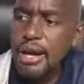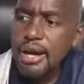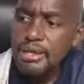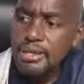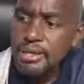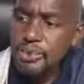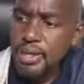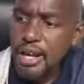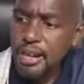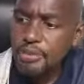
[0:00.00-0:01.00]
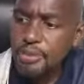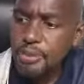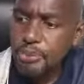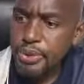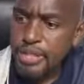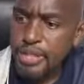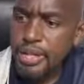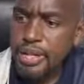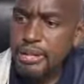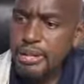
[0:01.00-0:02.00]
as we have a
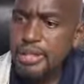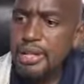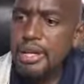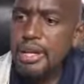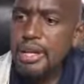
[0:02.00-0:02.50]
president,